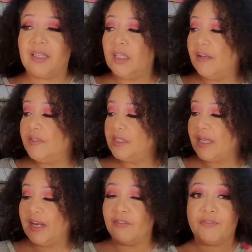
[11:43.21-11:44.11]
I love this
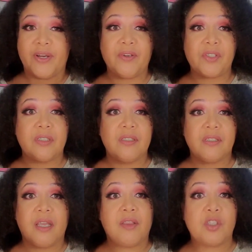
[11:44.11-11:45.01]
kind of
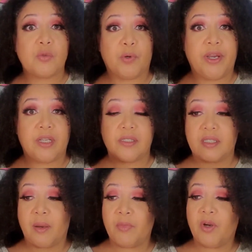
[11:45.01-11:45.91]
fragrances in the spring and
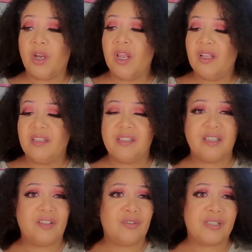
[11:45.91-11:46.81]
summer. These
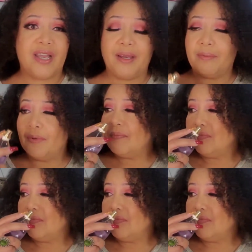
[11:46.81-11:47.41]
are those type,